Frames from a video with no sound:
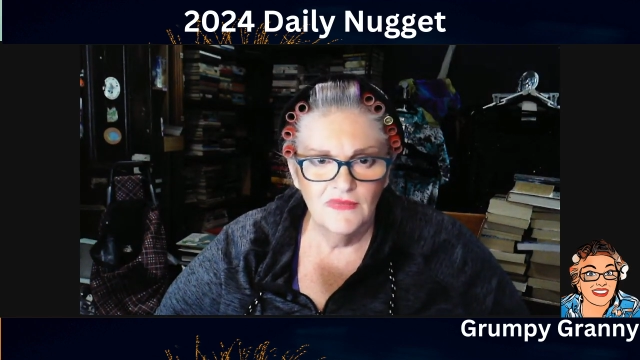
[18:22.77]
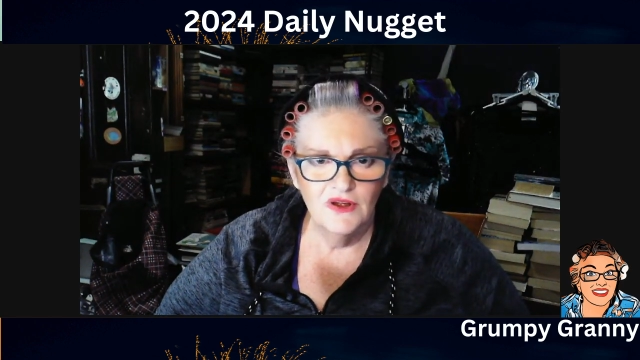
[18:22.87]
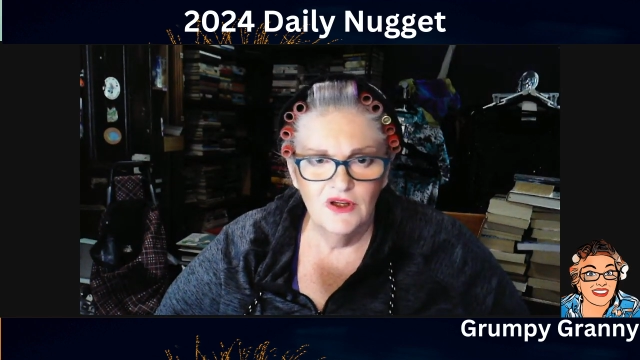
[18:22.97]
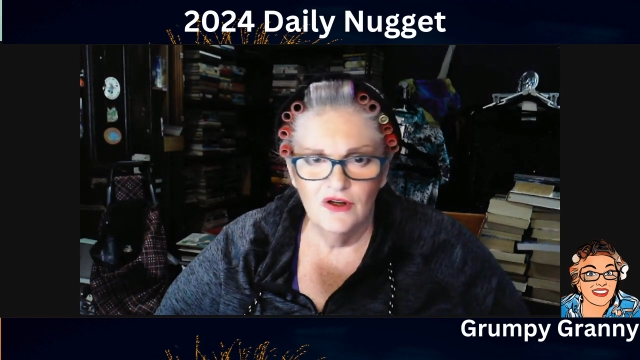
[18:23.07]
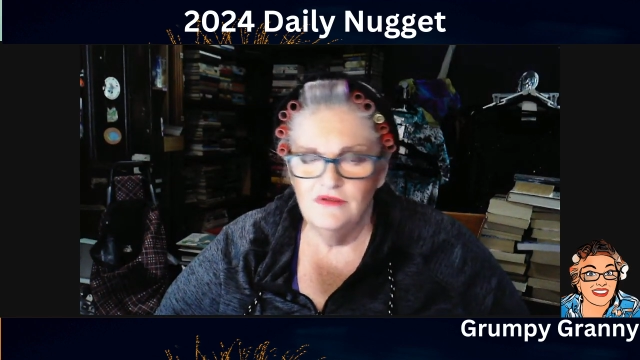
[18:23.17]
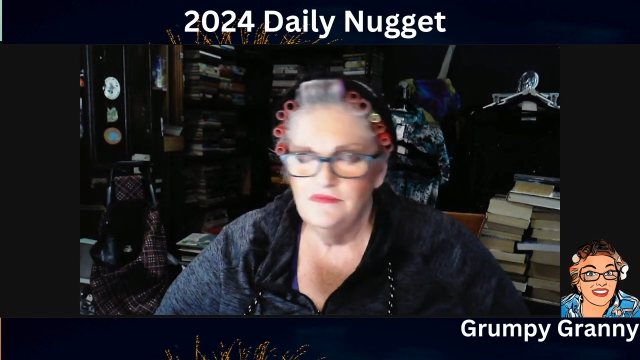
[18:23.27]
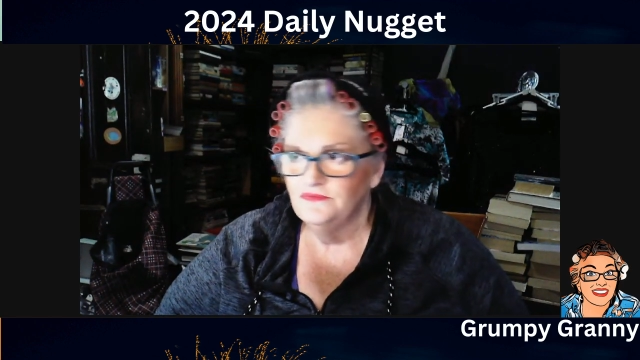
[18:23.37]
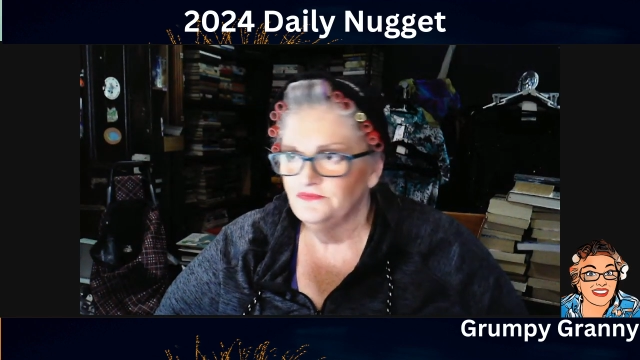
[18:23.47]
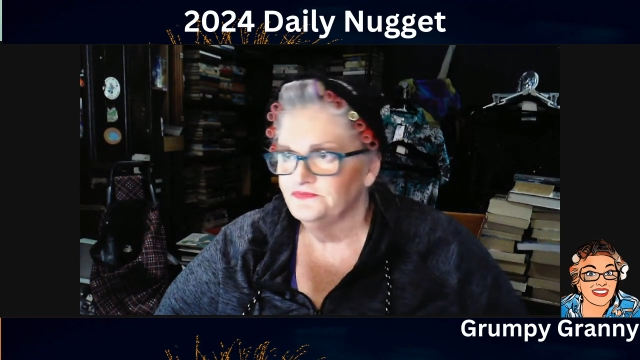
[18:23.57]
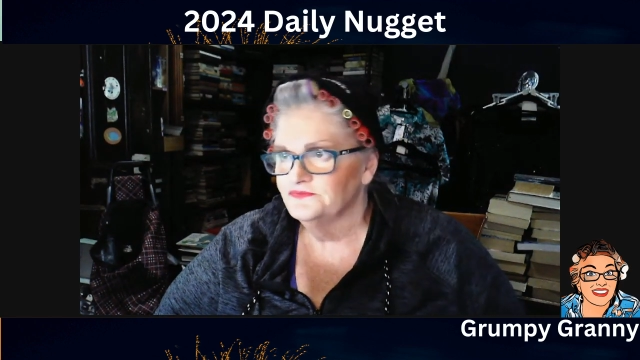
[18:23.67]

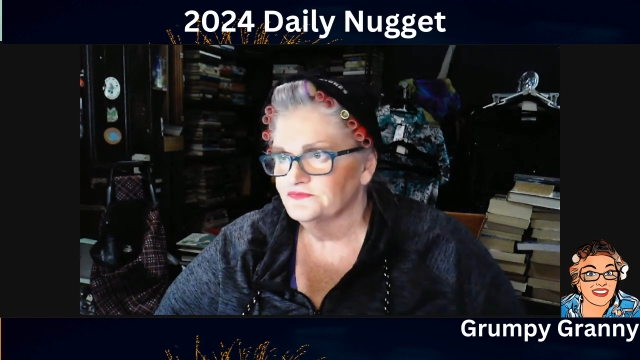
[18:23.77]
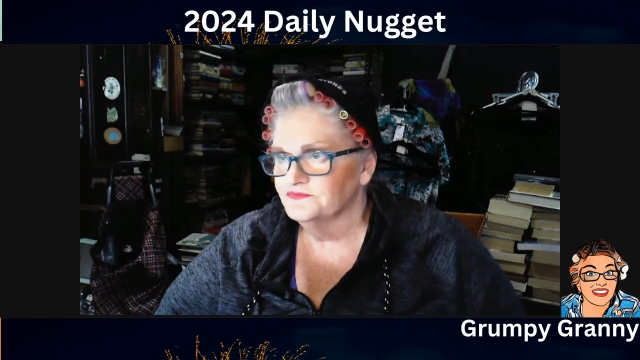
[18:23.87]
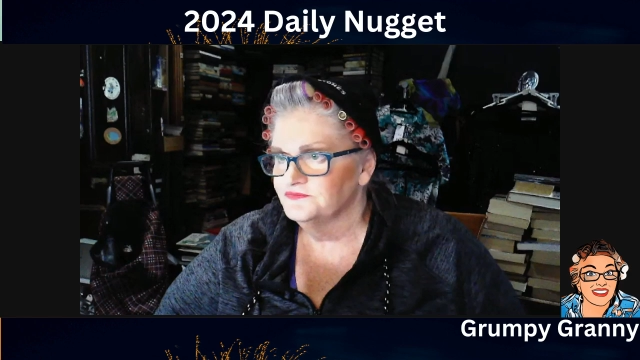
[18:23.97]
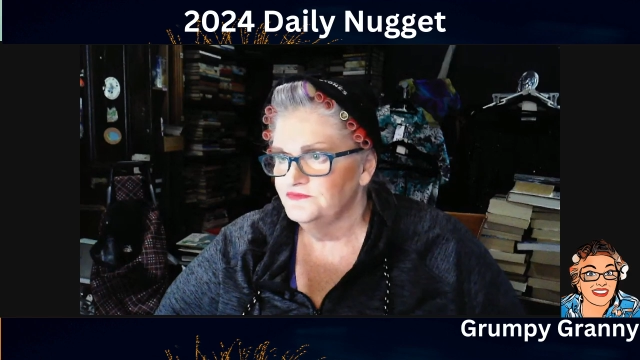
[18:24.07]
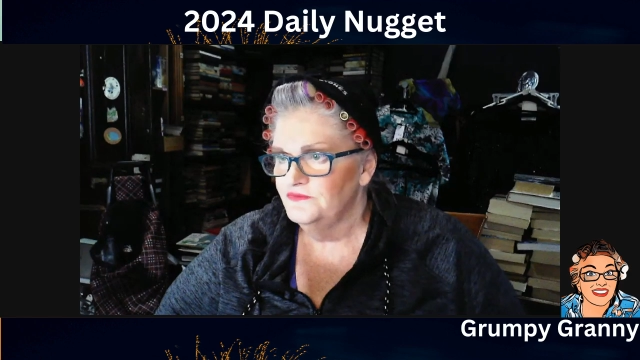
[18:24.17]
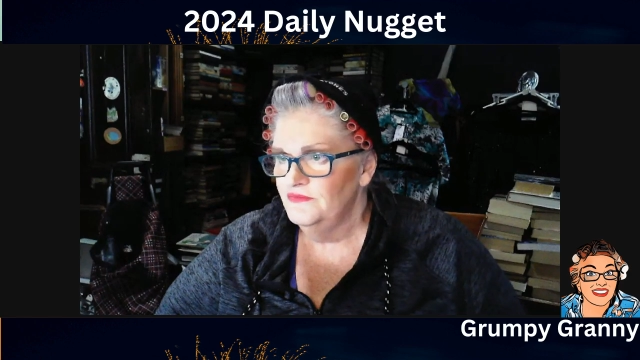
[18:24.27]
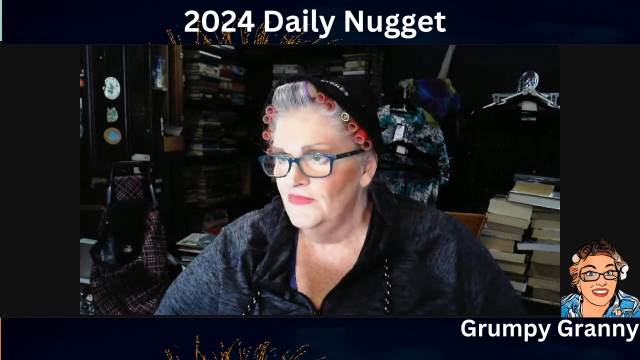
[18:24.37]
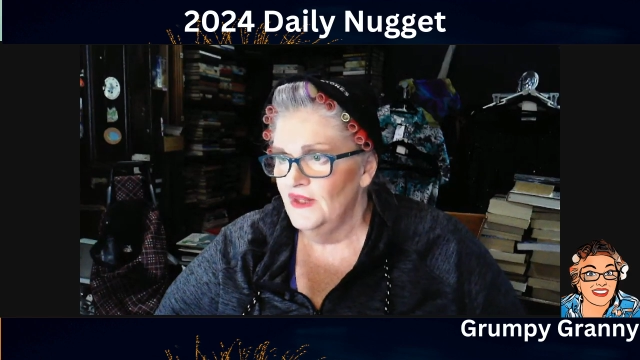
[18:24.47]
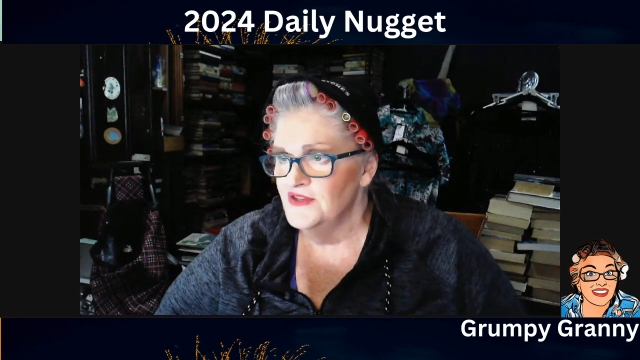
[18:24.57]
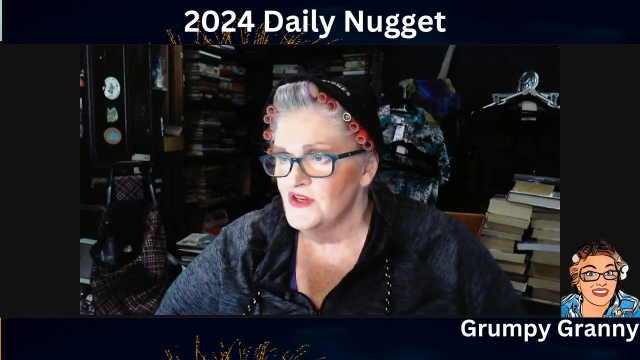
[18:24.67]

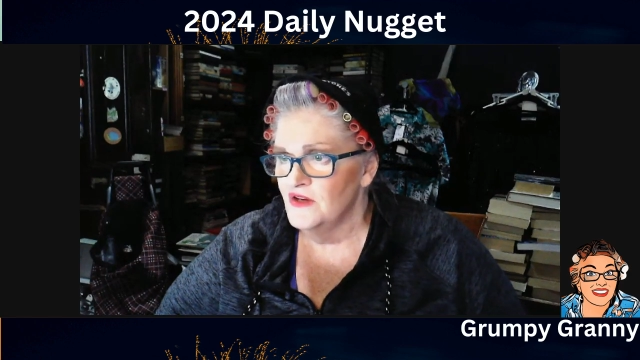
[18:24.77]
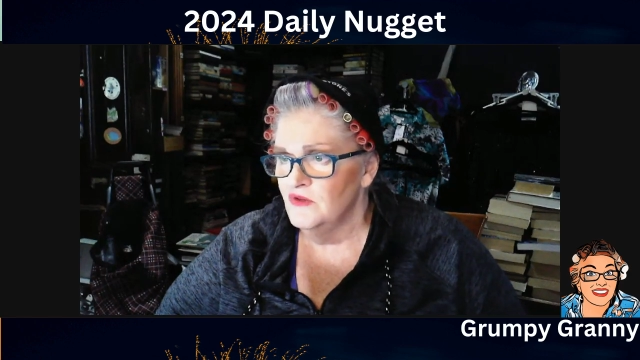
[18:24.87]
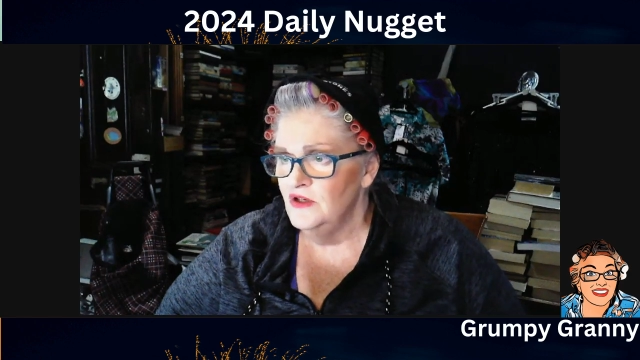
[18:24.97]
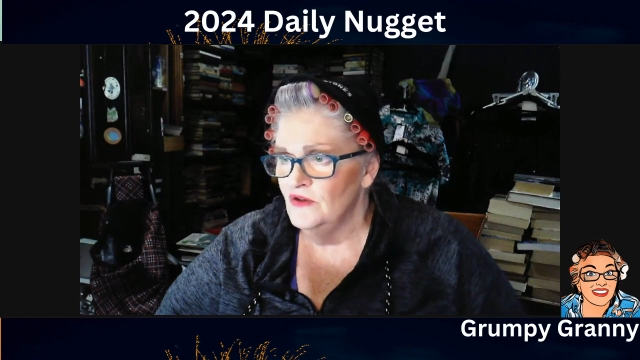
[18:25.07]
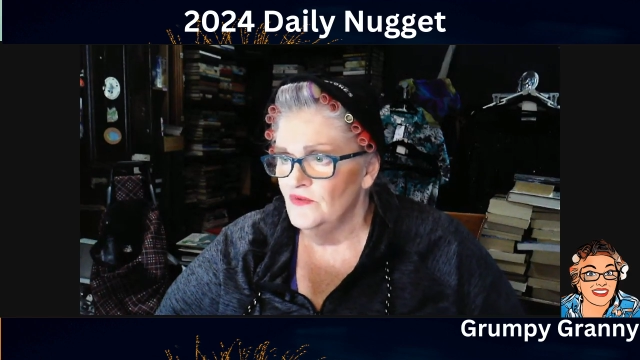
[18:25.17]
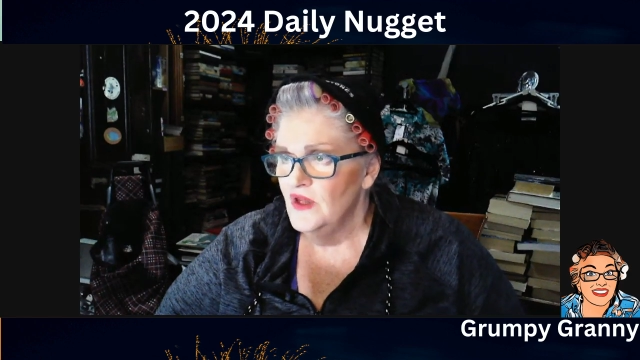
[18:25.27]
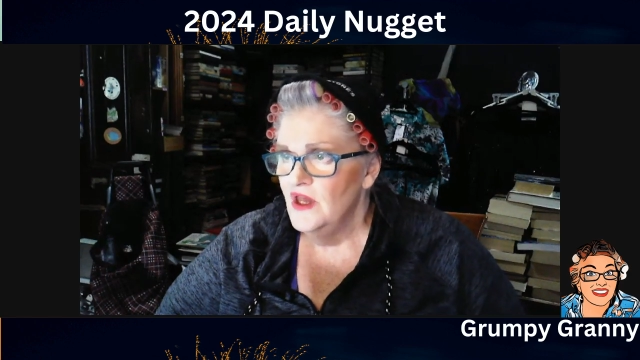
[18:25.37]
It's unreal.